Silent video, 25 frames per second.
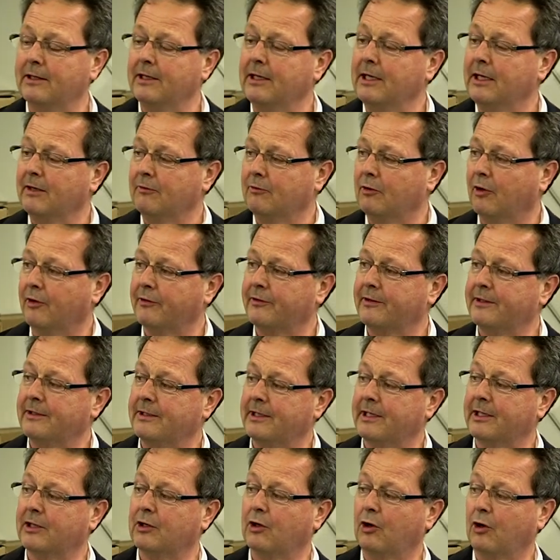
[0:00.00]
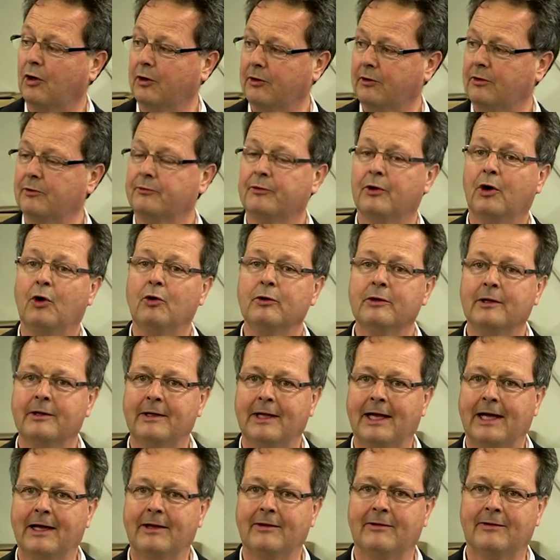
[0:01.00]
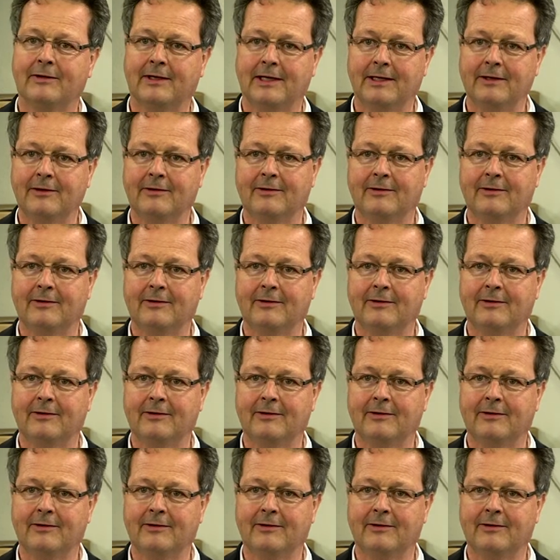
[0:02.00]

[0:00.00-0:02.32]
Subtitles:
was in regard of all the nice things